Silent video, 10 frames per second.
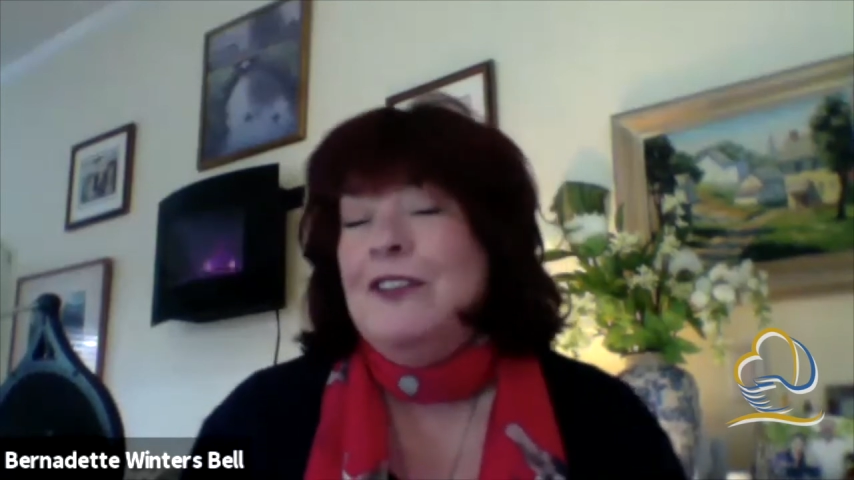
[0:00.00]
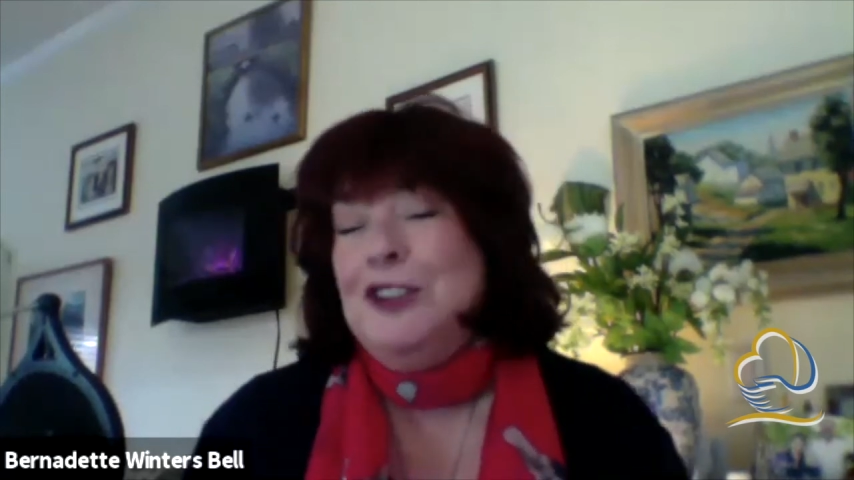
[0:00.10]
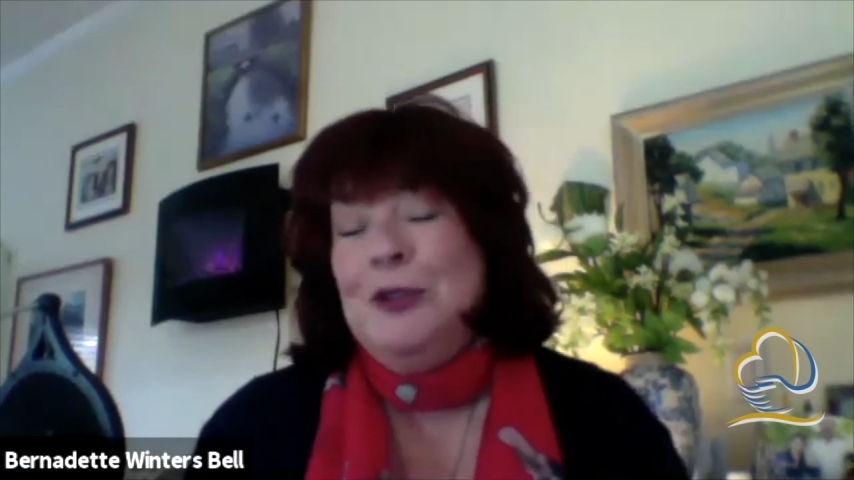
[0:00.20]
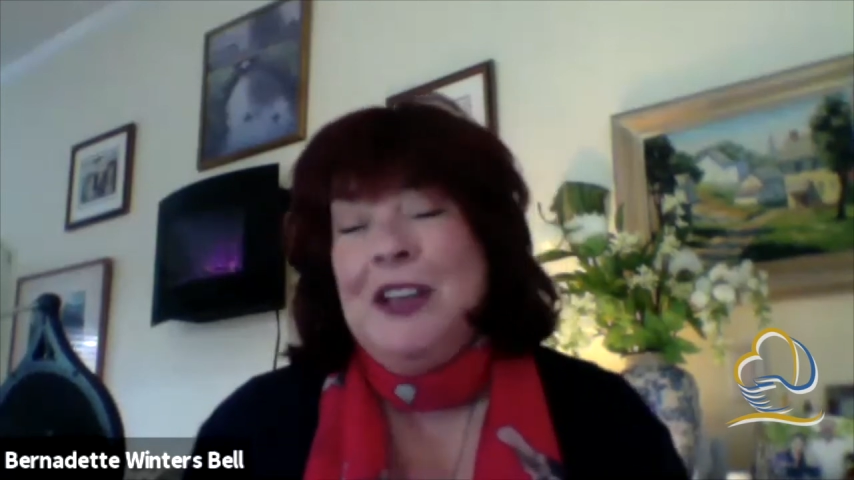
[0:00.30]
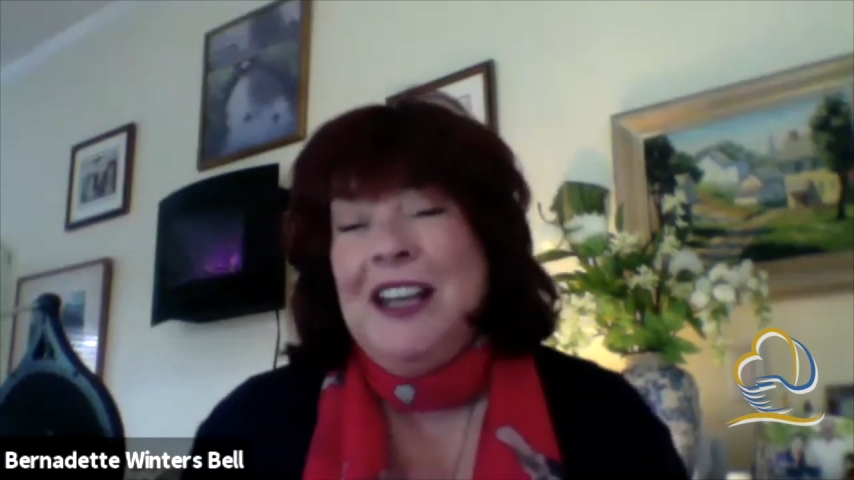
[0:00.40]
and
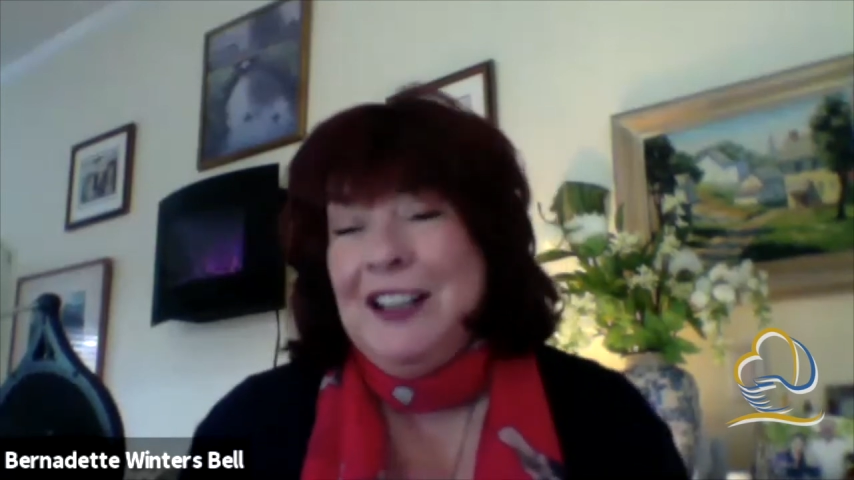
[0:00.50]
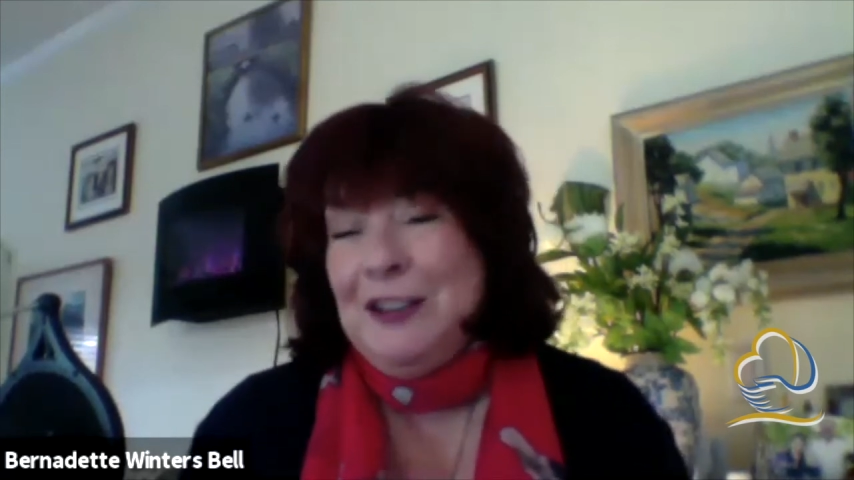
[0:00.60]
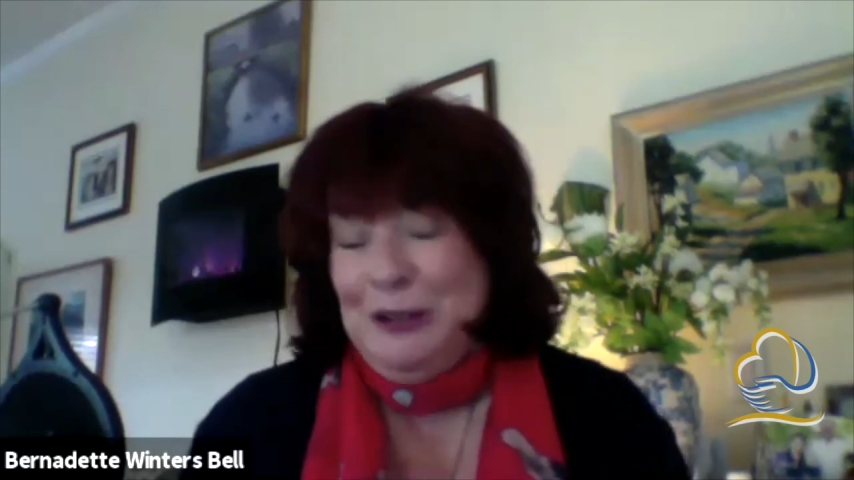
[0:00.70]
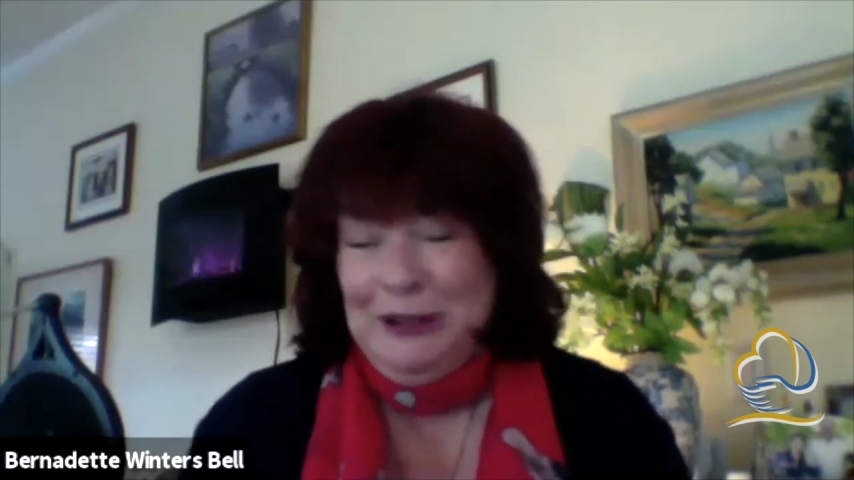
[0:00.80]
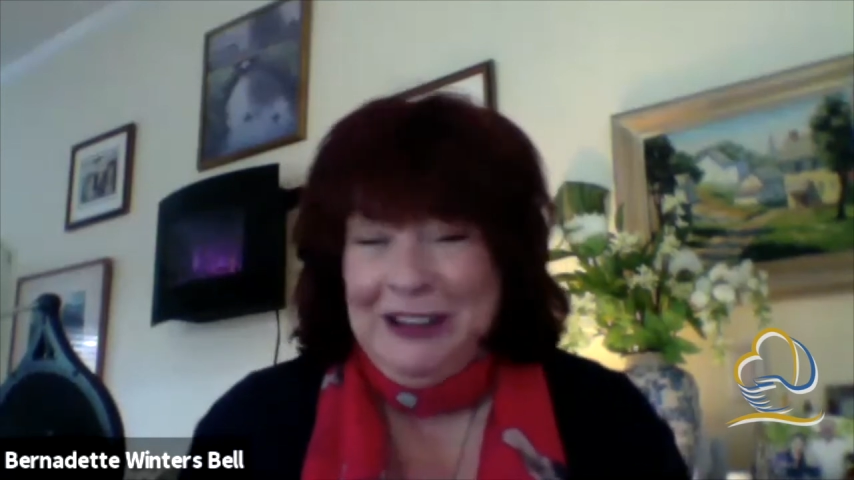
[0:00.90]
you can't
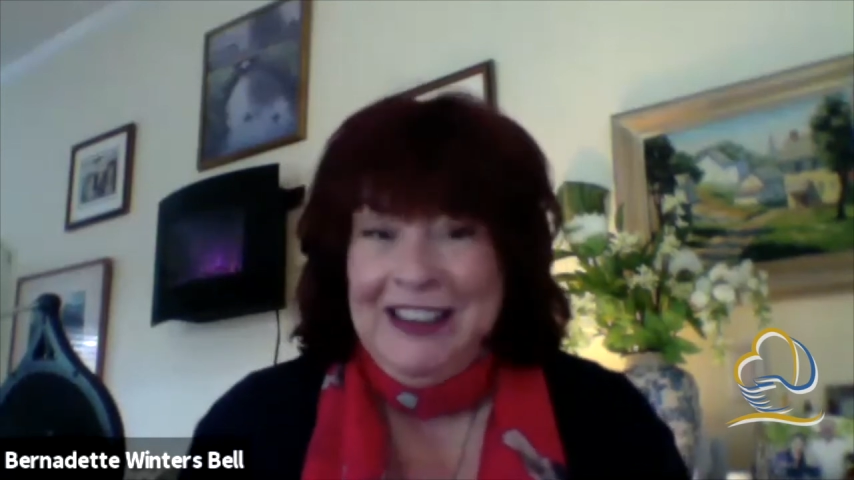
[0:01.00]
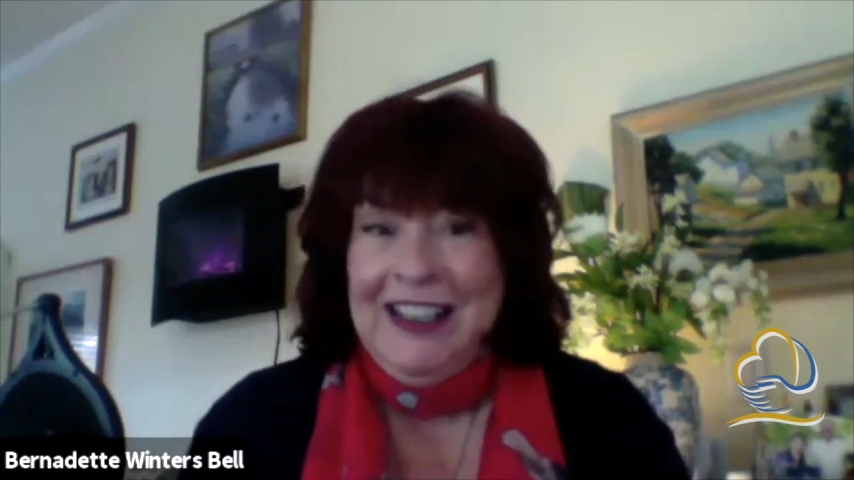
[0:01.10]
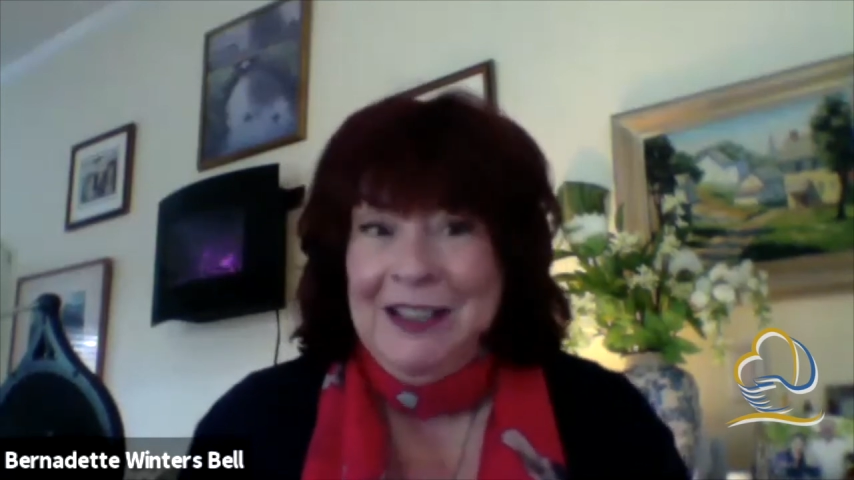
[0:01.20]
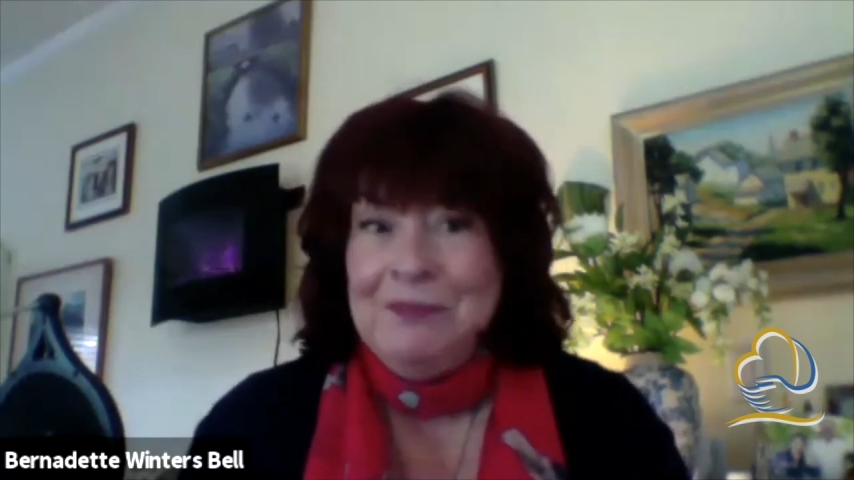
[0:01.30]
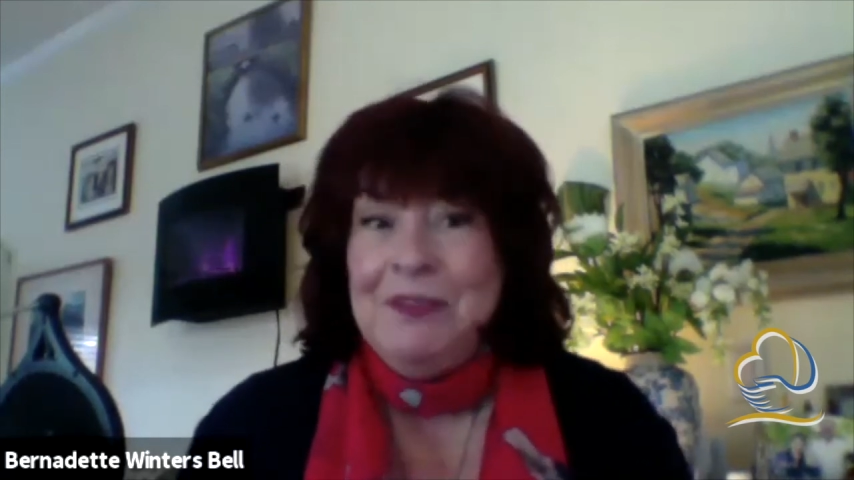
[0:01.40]
hold it
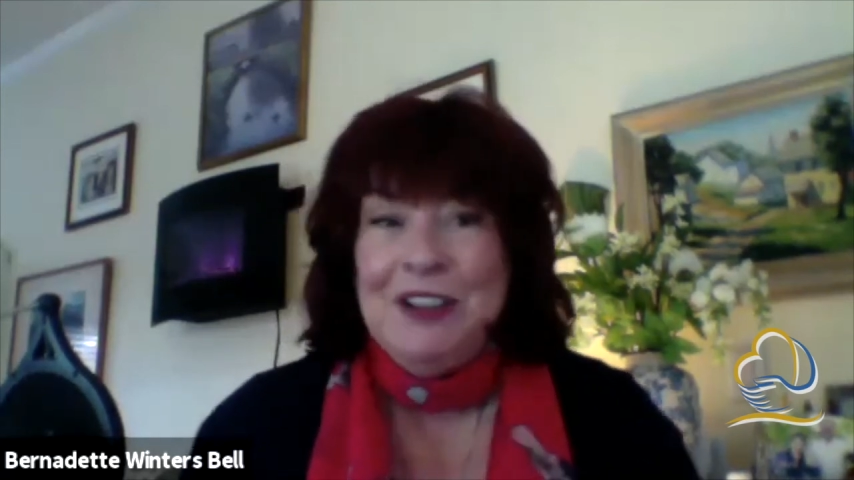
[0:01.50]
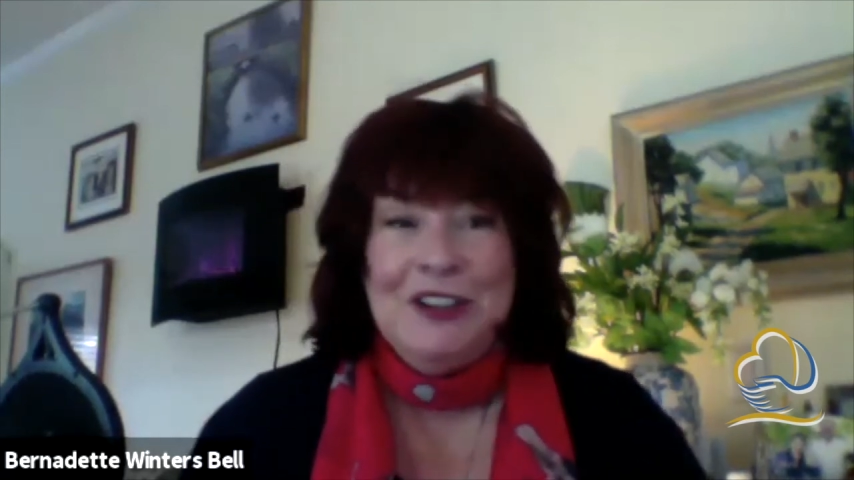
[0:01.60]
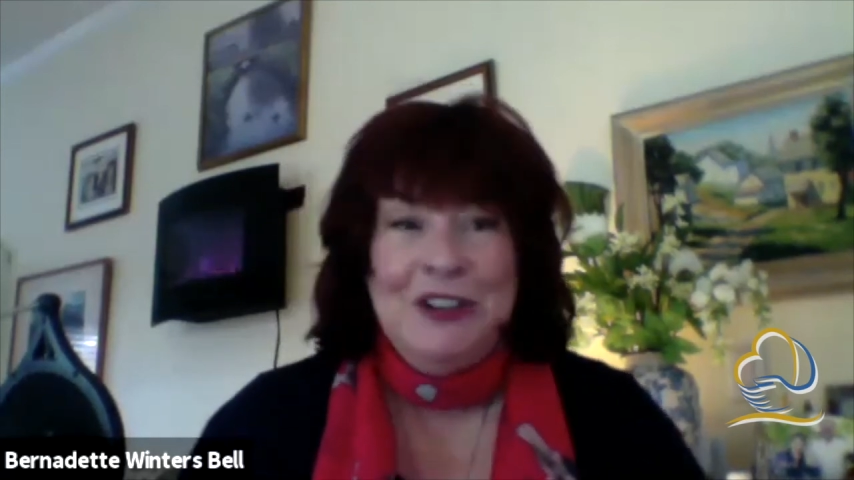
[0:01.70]
yet because you